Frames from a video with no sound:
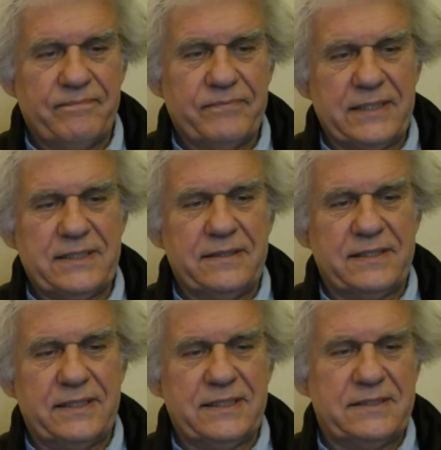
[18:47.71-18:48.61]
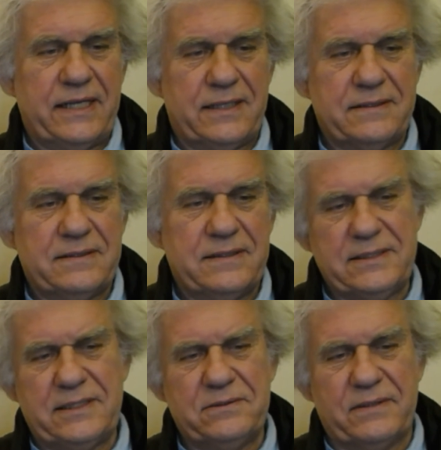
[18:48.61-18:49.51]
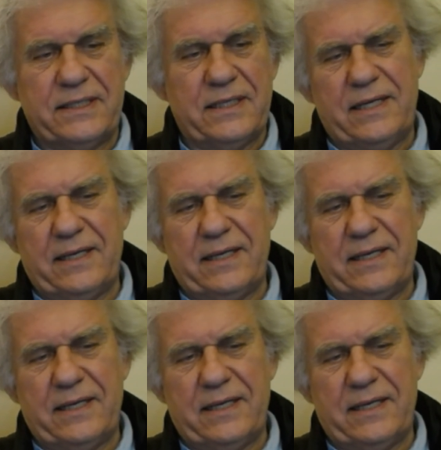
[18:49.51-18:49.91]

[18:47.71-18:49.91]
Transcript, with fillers: 1930s there, 1920, uh,